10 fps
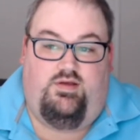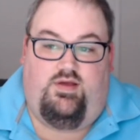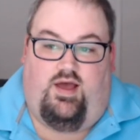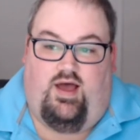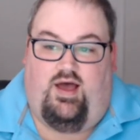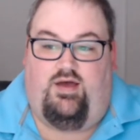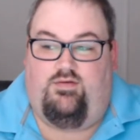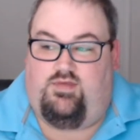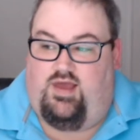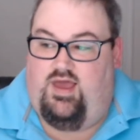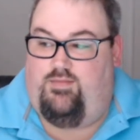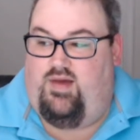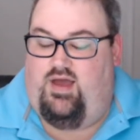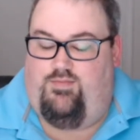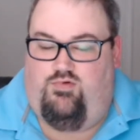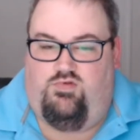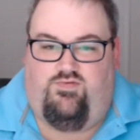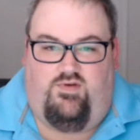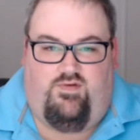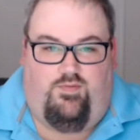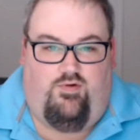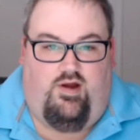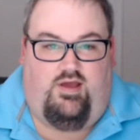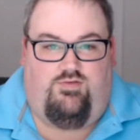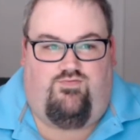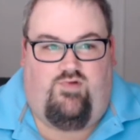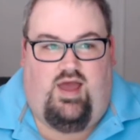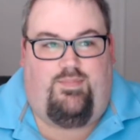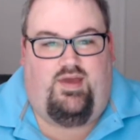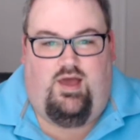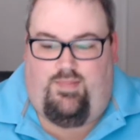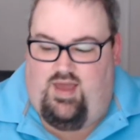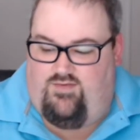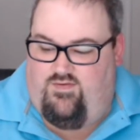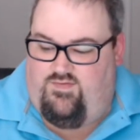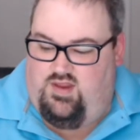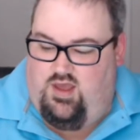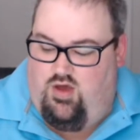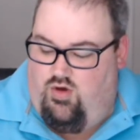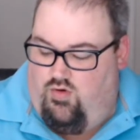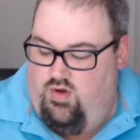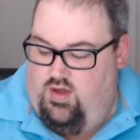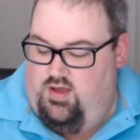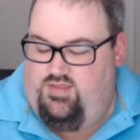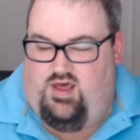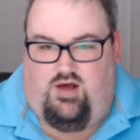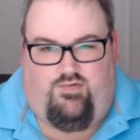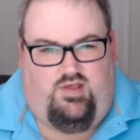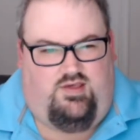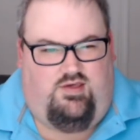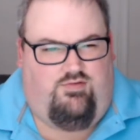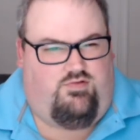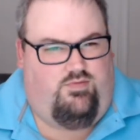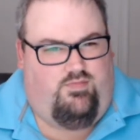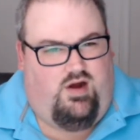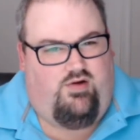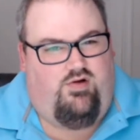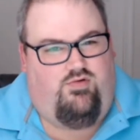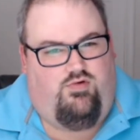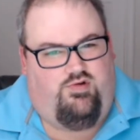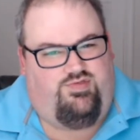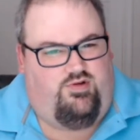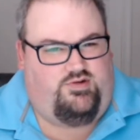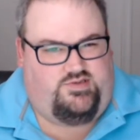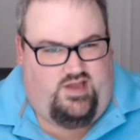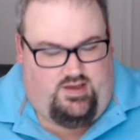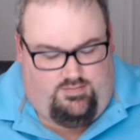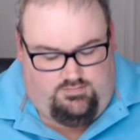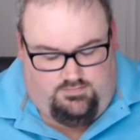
uh, again, my booze free February is wrapping up. I have a video that I'll release either tomorrow or Thursday,